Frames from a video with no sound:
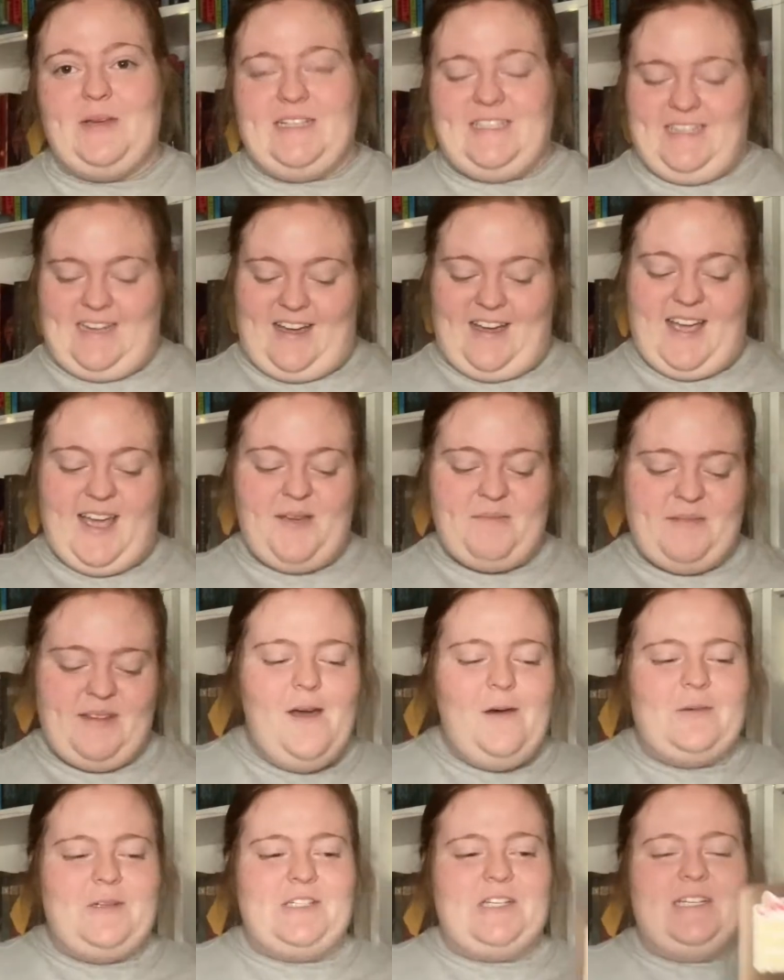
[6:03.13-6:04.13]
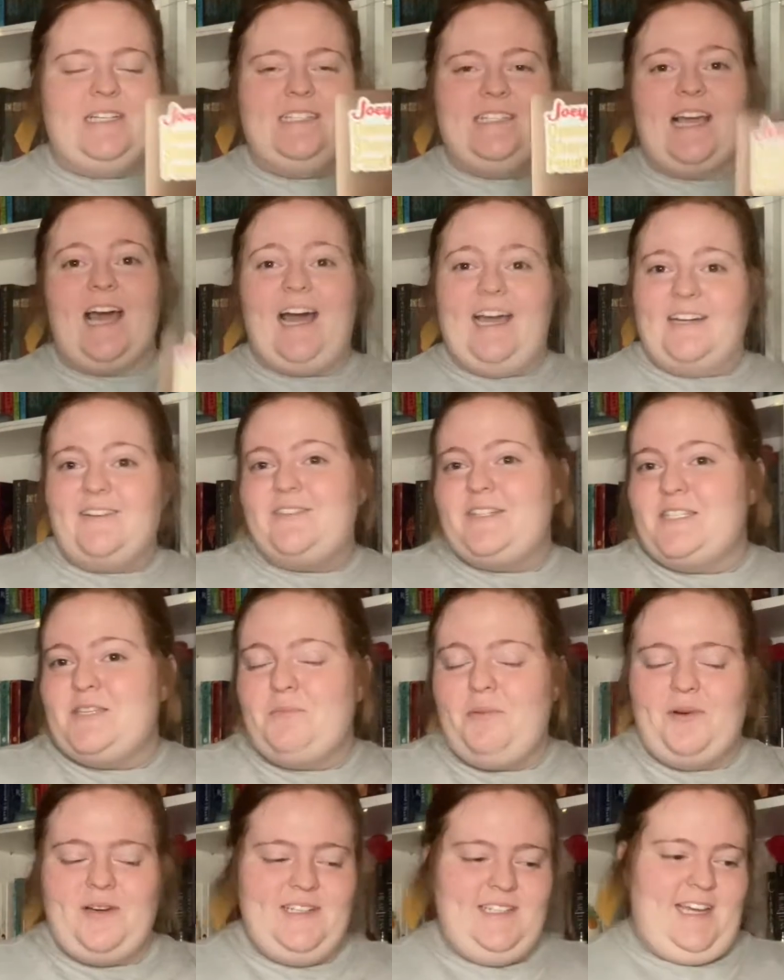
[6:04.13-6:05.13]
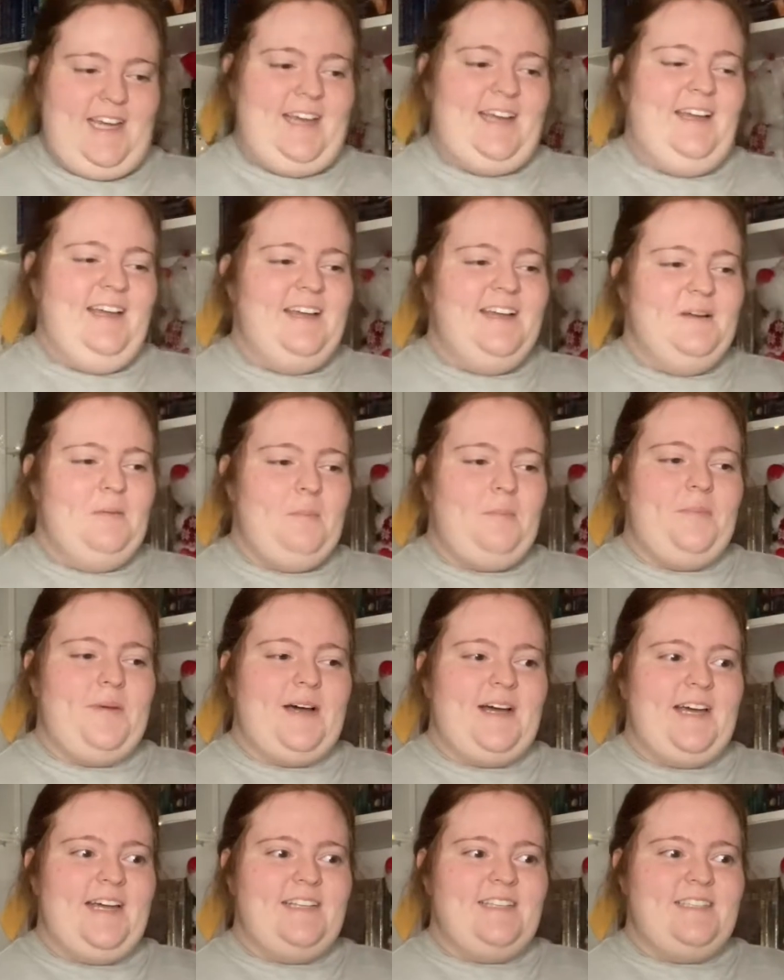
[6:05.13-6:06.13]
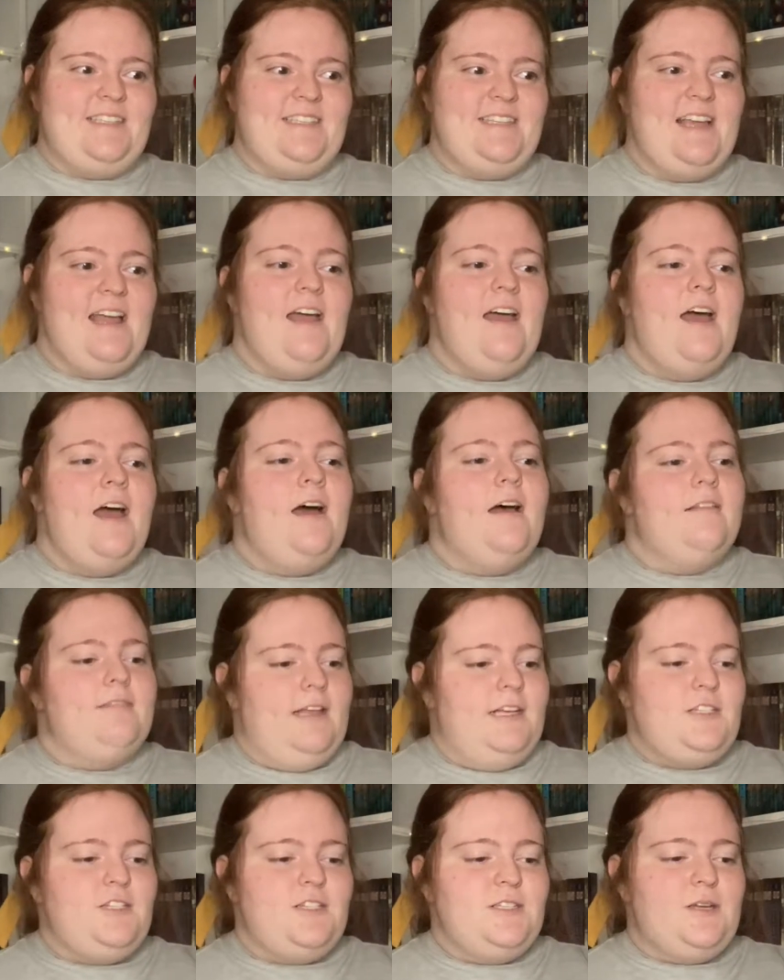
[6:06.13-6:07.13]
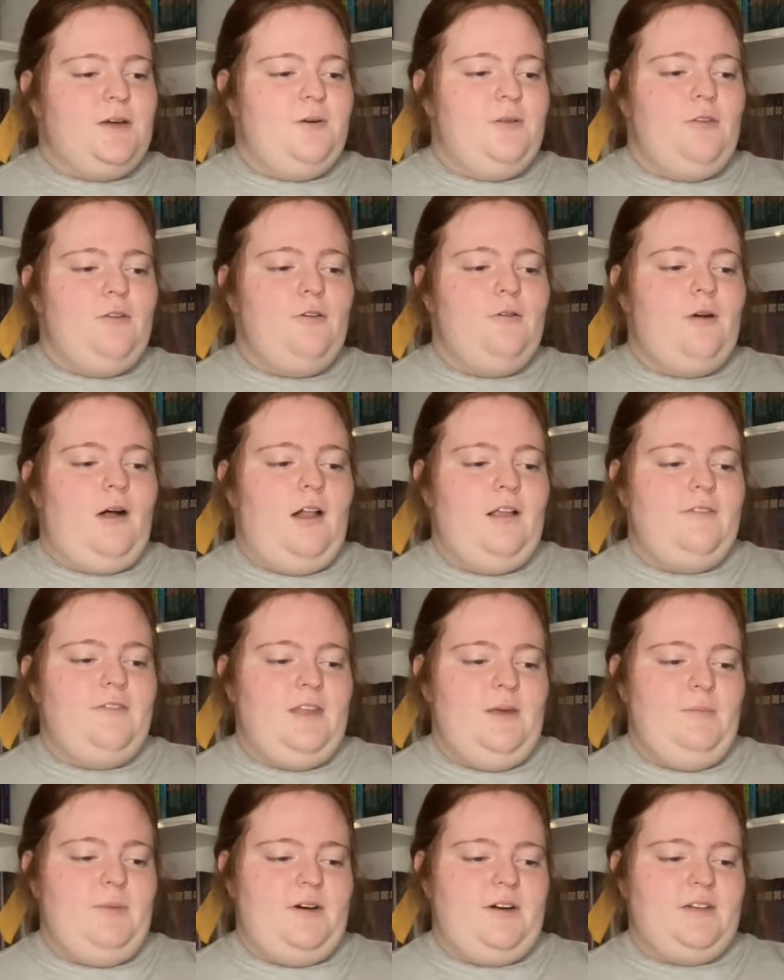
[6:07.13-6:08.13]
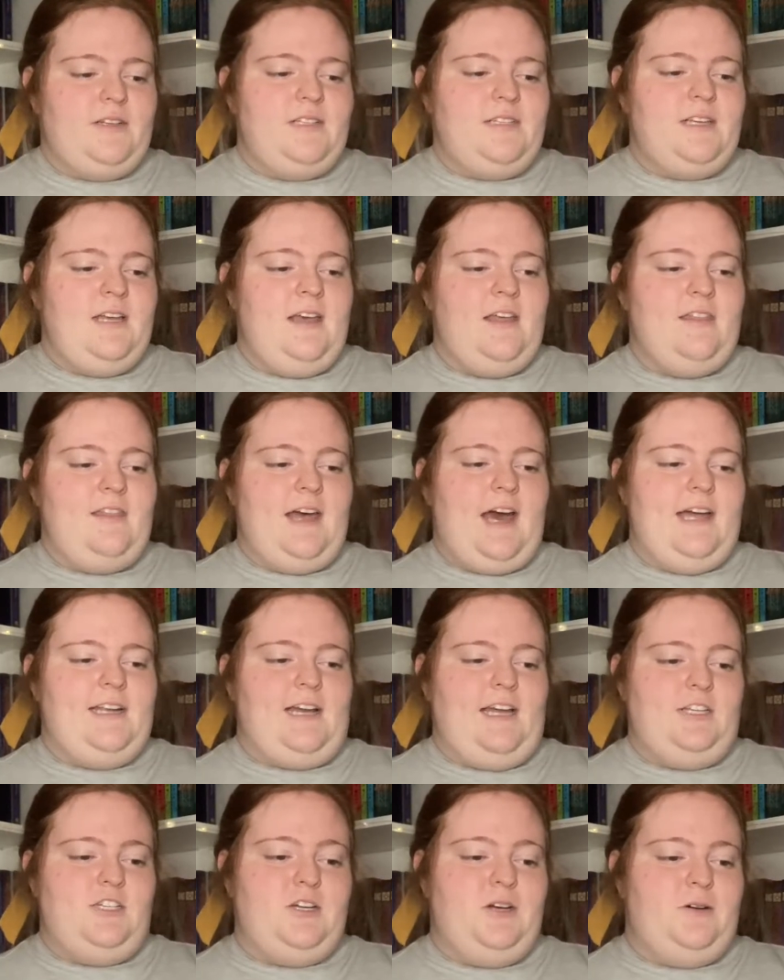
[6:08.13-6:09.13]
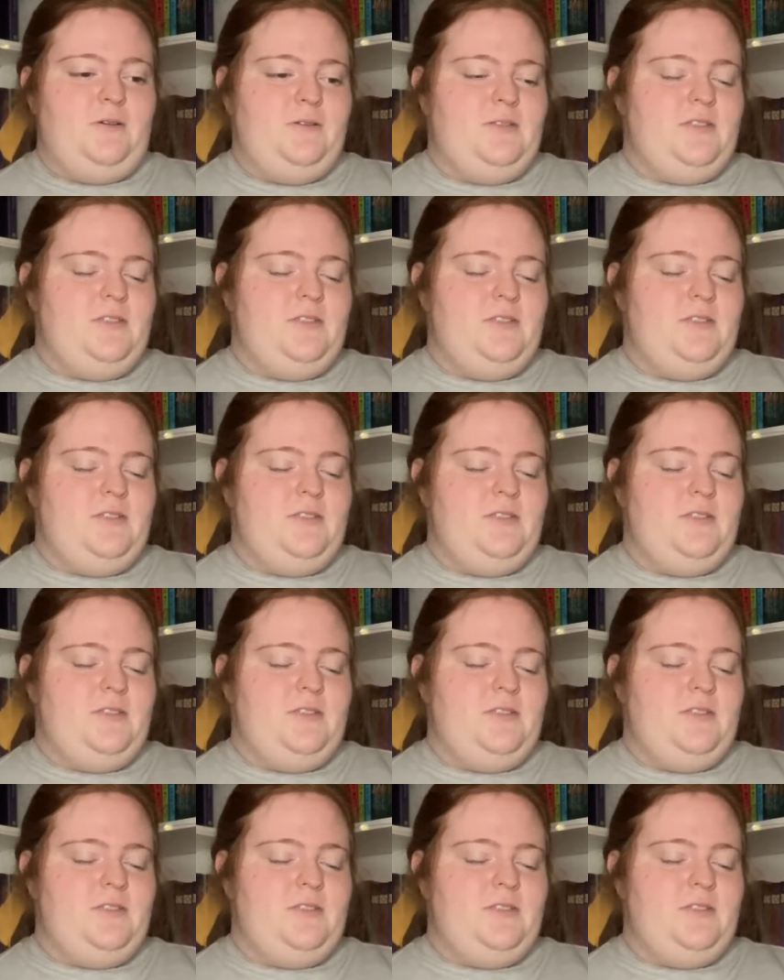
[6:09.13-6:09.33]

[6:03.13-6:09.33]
time, which is kind of disappointing. But let's just go through all of the books that I chose.